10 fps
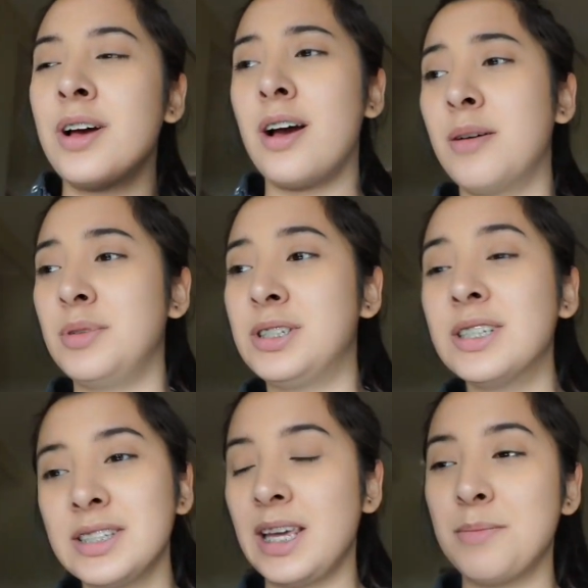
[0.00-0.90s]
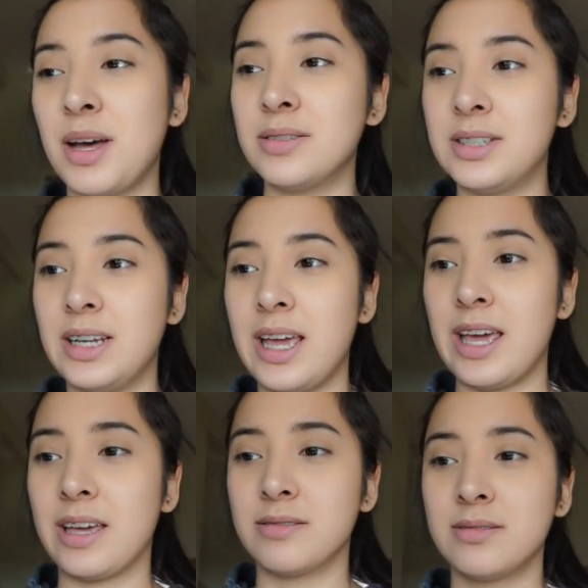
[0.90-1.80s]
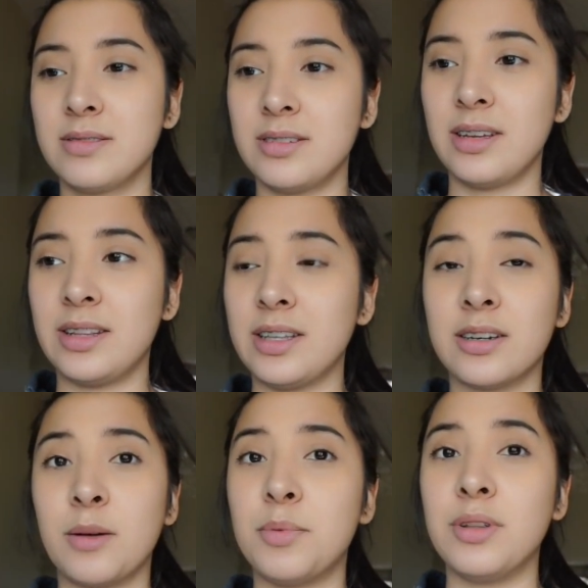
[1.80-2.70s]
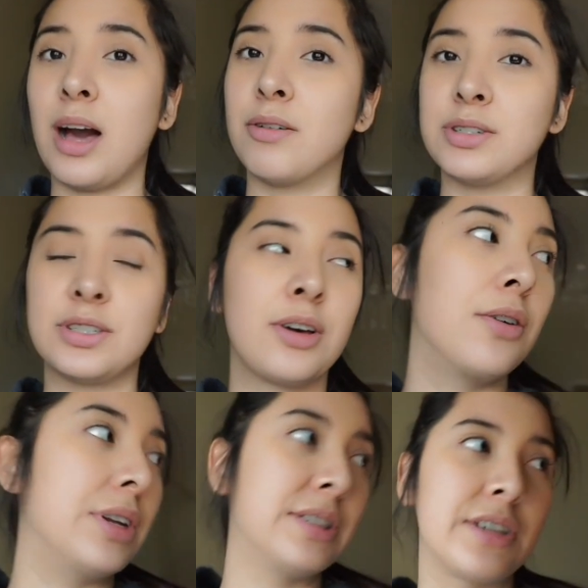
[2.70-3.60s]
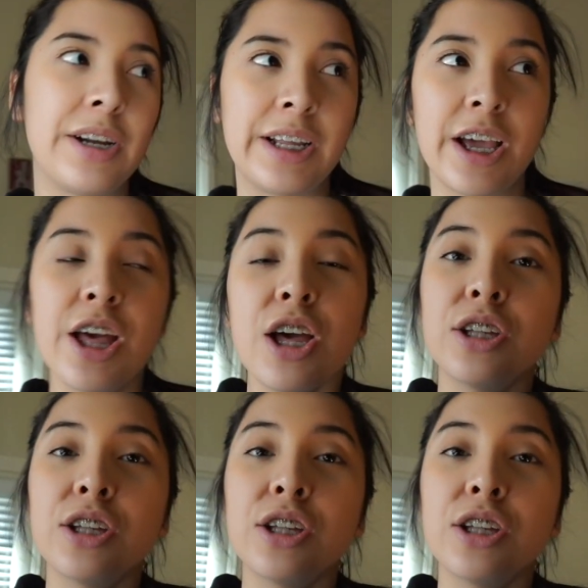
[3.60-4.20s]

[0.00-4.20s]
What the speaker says: It just came out today, I think a couple hours ago, and it's already